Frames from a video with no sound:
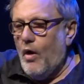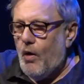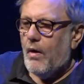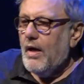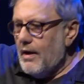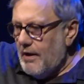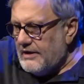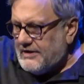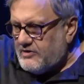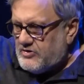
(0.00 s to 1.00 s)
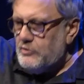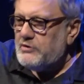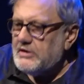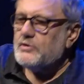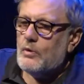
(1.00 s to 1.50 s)
Oh, let's
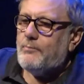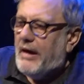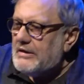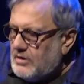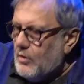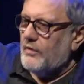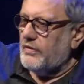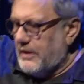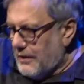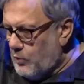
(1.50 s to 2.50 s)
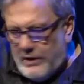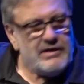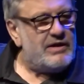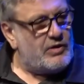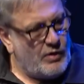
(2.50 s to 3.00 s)
choose to bet on the
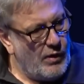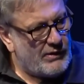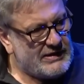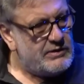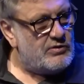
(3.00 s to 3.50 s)
winning horse.